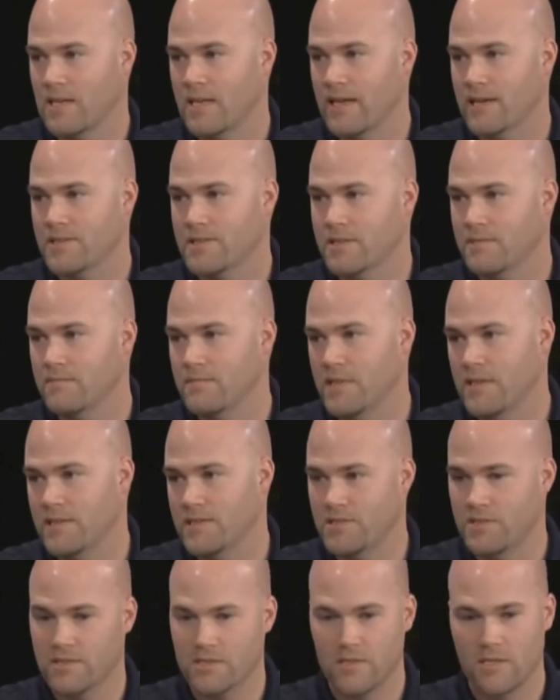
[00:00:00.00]
connection,
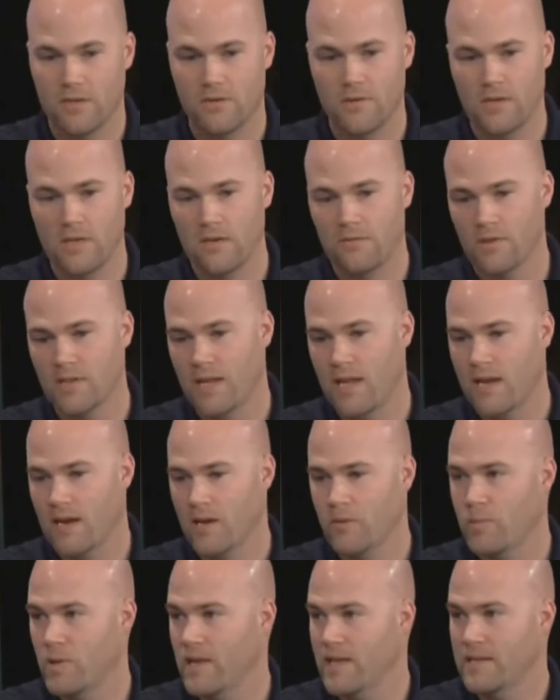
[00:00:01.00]
it's just going over the
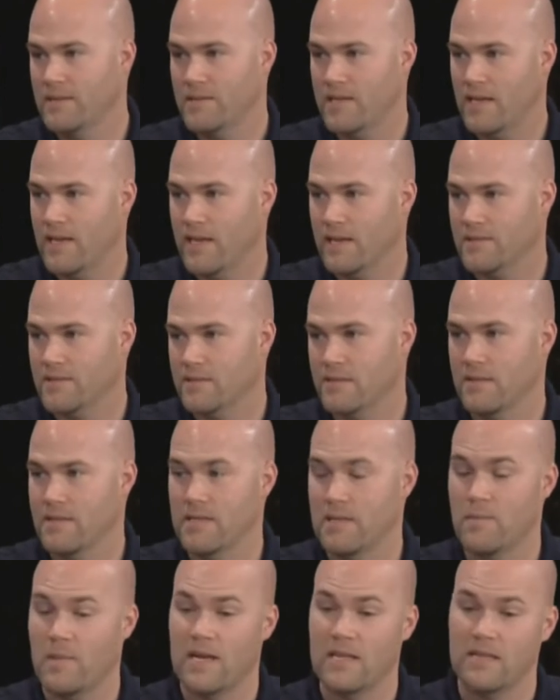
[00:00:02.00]
air plain text.
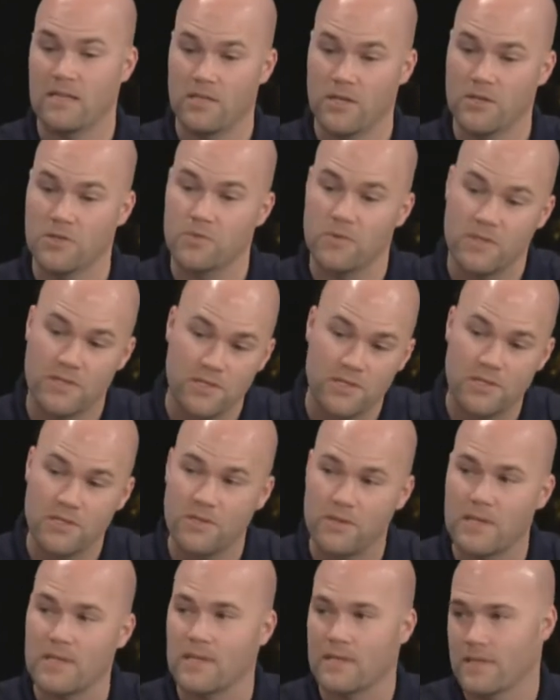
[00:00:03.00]
Anybody that knows what they're
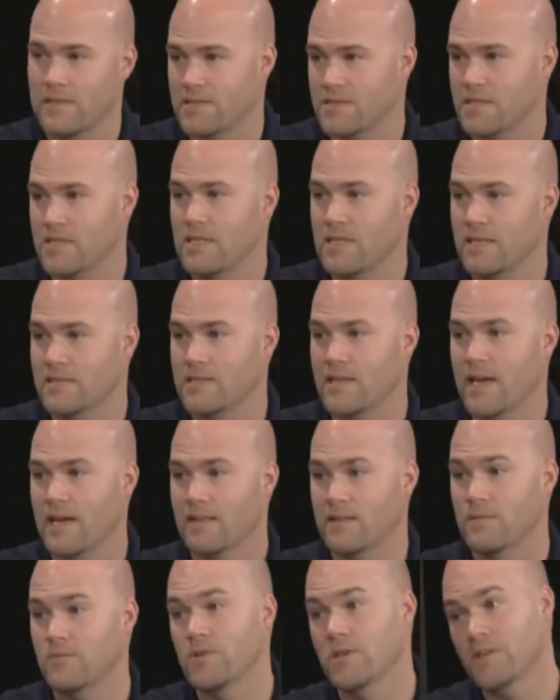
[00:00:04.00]
doing can see
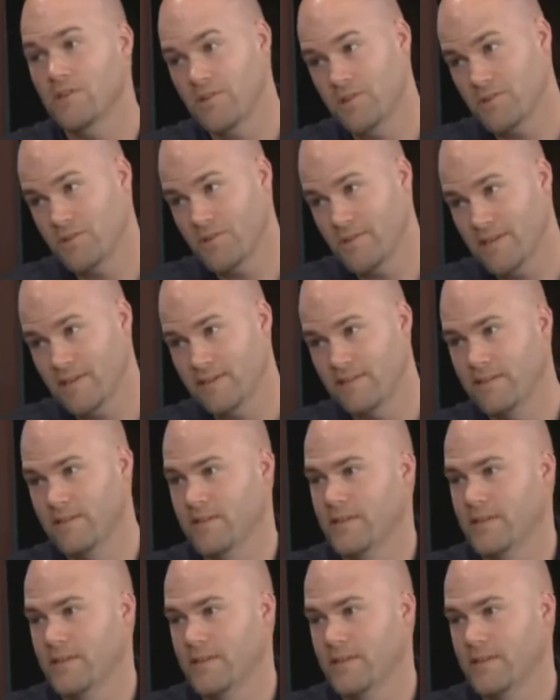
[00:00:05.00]
exactly what you're doing.